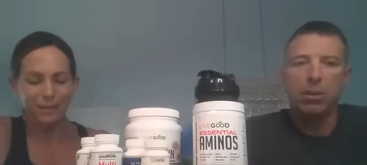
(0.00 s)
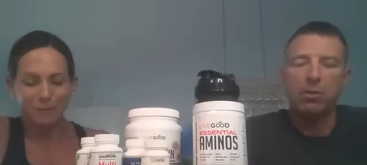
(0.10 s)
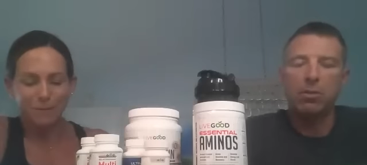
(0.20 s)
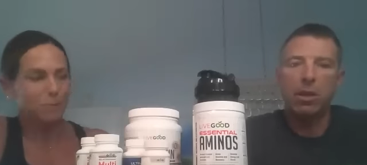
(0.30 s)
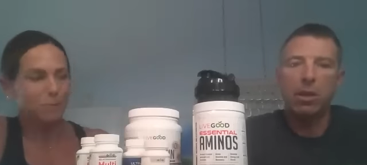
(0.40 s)

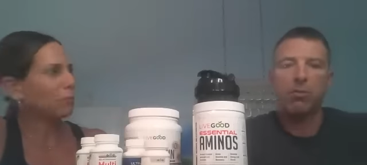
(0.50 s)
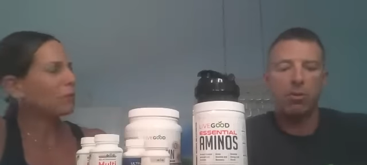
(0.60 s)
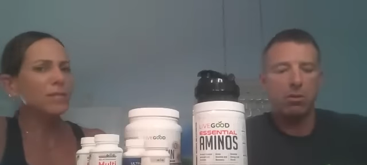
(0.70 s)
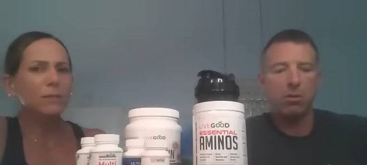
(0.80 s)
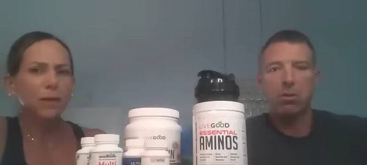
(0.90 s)
Speaker 1: Good, good answer.
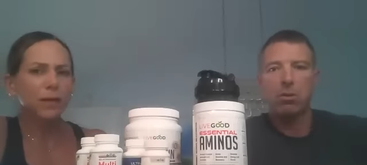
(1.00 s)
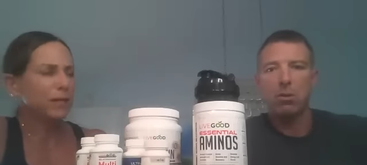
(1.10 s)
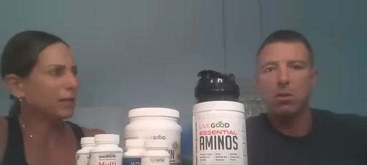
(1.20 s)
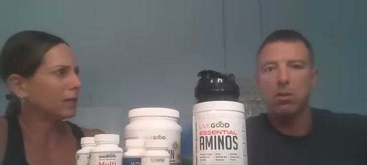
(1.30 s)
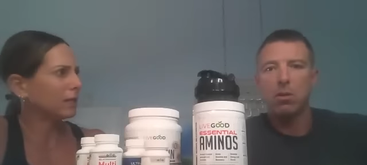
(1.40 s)
what was it about
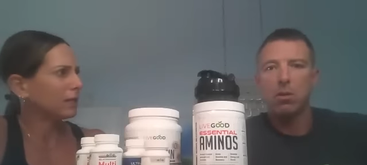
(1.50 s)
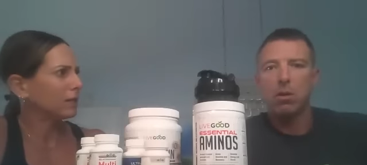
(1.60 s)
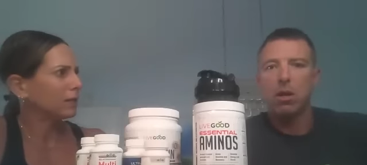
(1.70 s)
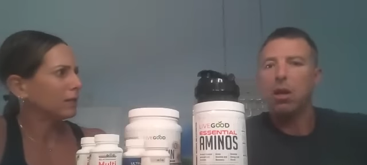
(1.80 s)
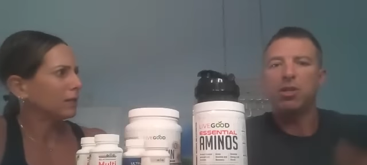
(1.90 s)
honey?
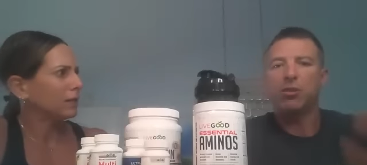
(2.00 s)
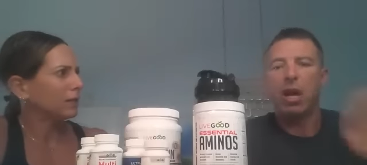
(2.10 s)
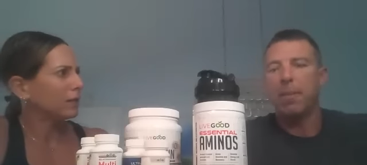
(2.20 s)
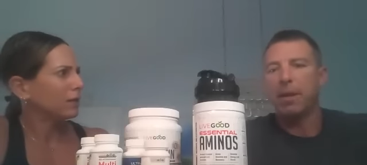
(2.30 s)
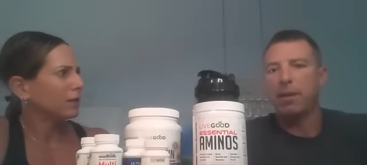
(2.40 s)
That's just
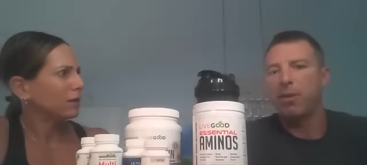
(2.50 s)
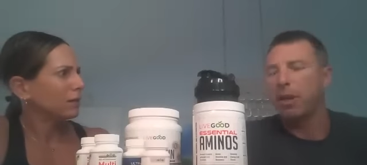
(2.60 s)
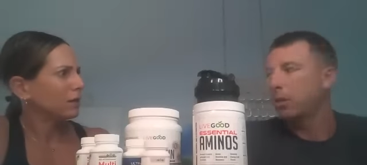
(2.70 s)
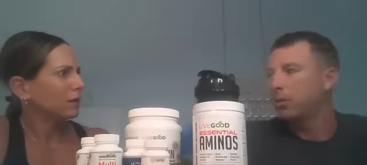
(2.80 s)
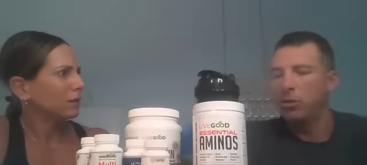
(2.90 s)
comment that
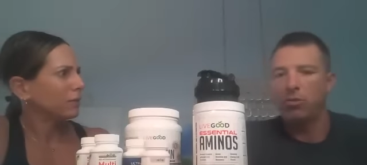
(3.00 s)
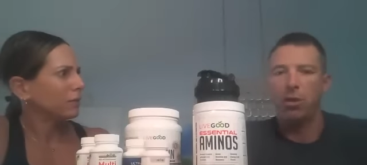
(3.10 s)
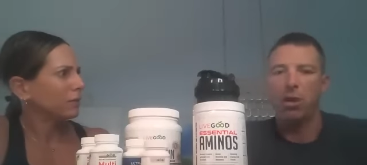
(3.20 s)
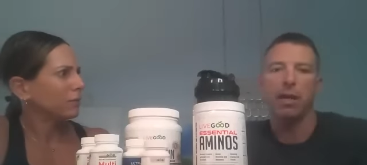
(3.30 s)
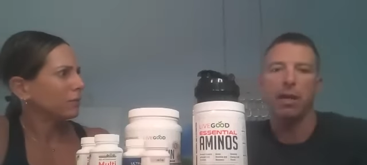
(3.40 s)
they use
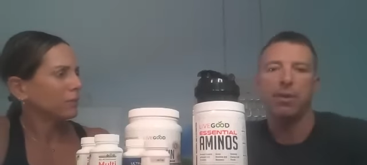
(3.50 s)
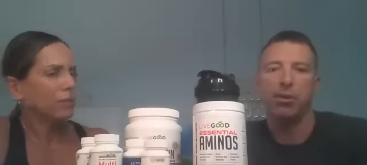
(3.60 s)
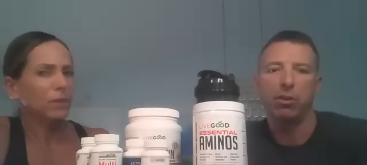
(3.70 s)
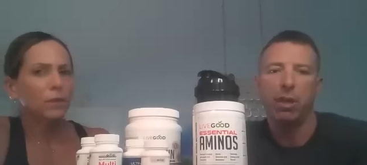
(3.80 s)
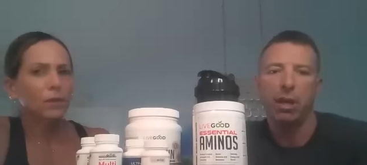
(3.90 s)
honey every
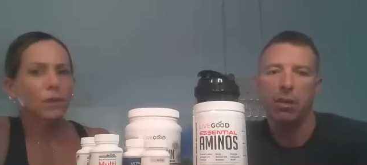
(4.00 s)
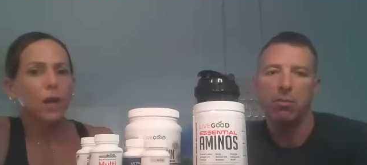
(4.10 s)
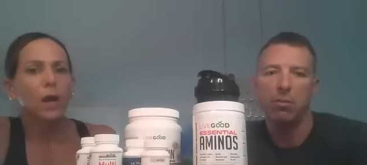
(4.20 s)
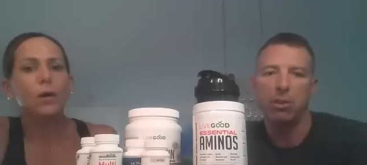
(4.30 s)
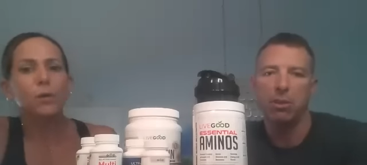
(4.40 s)
single day.
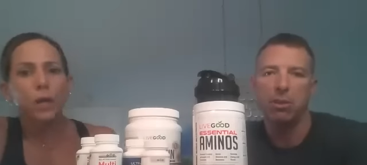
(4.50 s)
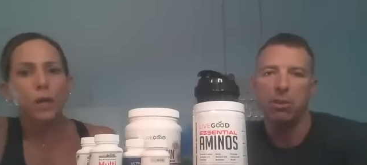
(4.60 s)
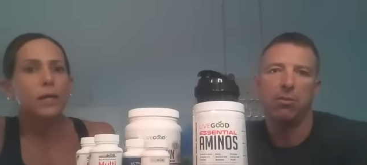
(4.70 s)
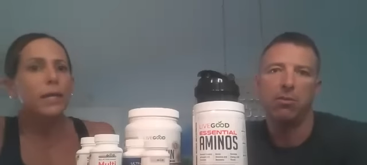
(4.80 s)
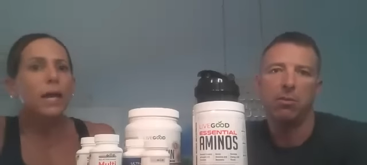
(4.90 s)
Speaker 2: Oh,
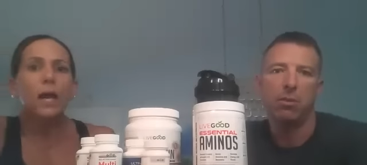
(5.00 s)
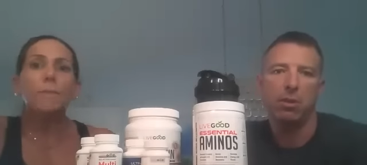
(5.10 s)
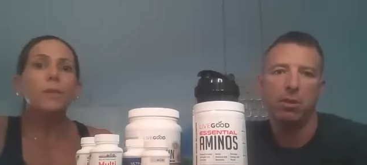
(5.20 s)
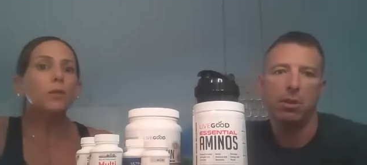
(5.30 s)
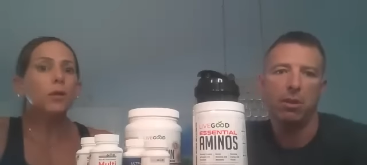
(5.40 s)
yeah. I
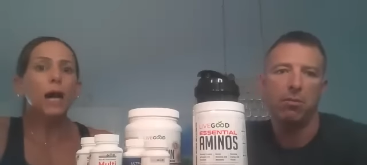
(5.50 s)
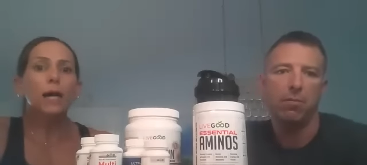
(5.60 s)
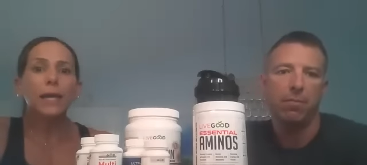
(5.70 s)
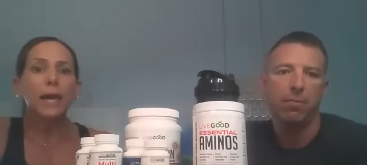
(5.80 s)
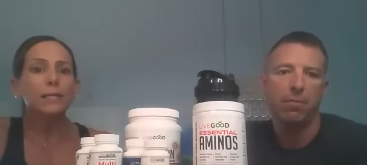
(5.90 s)
mean, look,
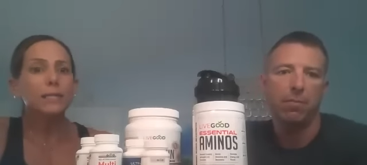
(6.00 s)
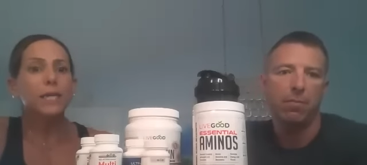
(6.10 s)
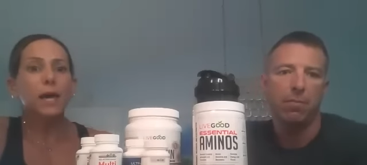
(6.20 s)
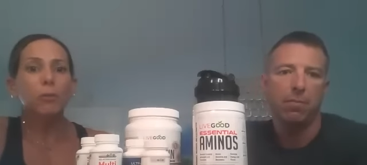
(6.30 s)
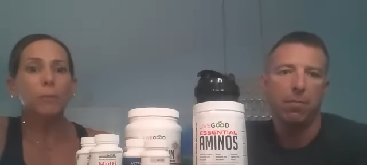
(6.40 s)
honey has
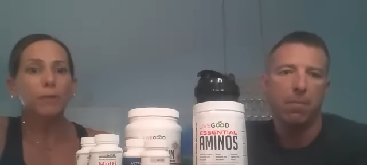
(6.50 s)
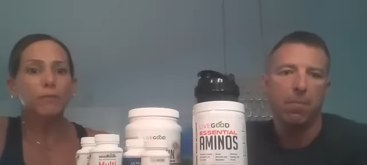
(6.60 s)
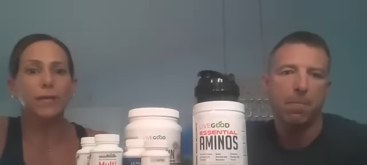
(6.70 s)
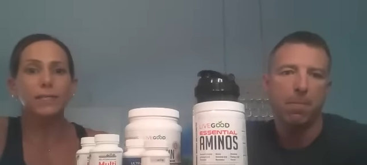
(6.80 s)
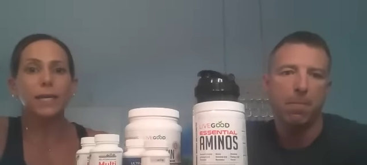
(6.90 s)
its health
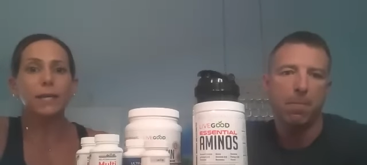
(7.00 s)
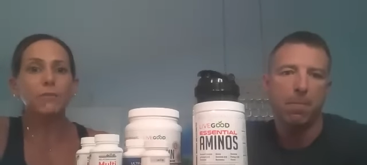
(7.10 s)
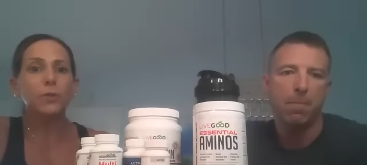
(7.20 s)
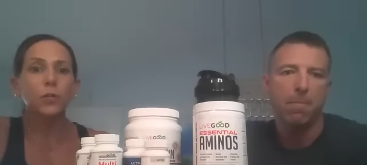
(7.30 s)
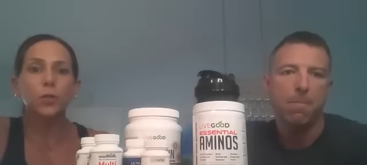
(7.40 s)
benefits. And
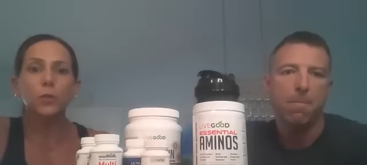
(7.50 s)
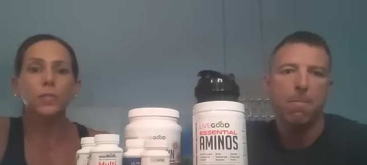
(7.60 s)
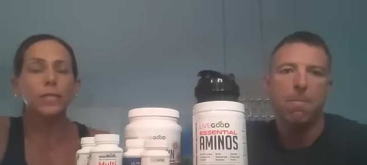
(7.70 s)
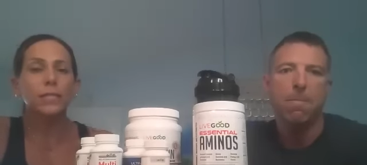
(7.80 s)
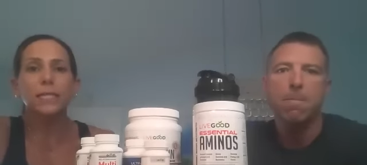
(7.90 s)
if you're
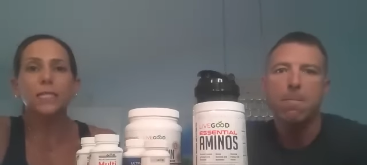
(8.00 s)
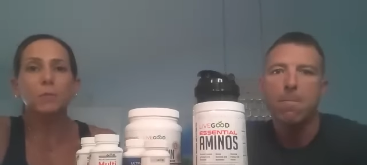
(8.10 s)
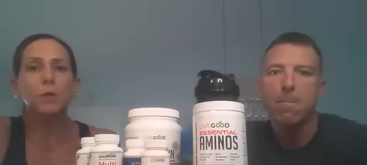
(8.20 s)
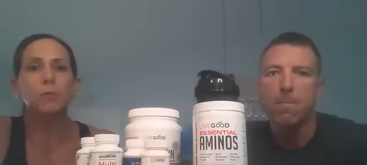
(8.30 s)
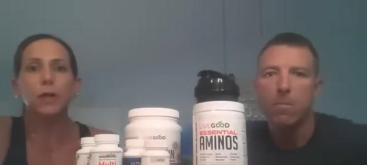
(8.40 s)
using a
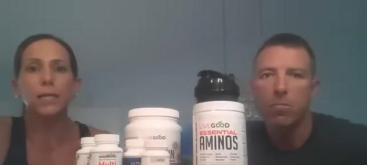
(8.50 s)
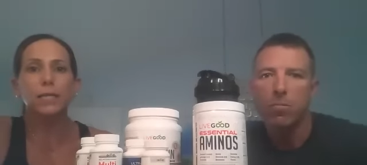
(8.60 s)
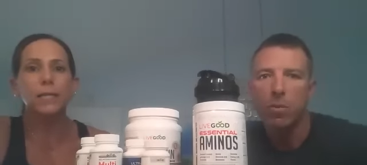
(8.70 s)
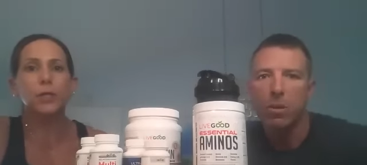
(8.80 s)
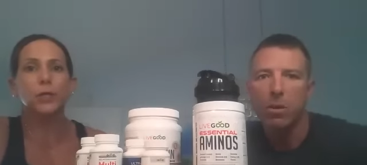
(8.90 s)
teaspoon of honey,
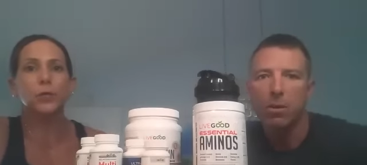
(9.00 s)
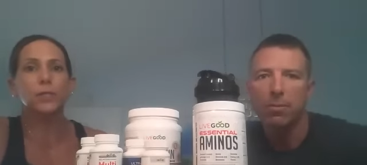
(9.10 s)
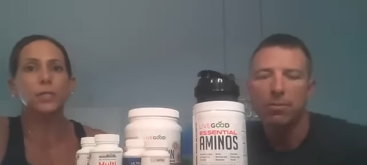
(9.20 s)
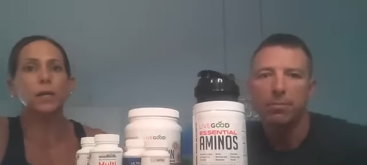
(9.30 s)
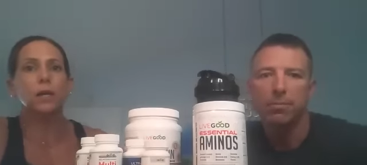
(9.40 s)
say you're
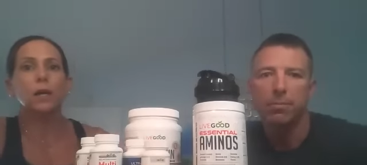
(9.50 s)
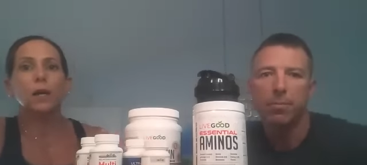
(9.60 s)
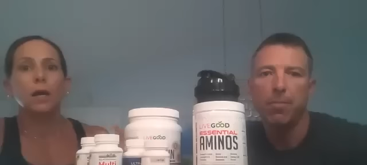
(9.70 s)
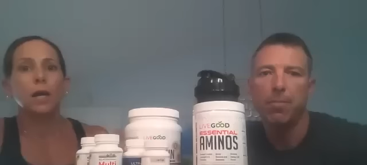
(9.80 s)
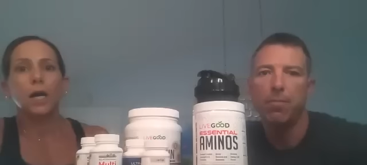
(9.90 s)
using
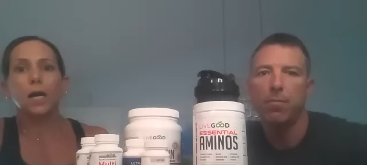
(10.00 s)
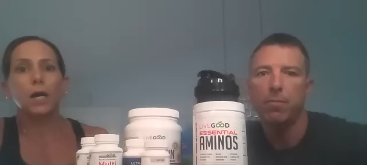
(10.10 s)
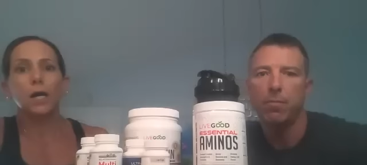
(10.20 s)
uh,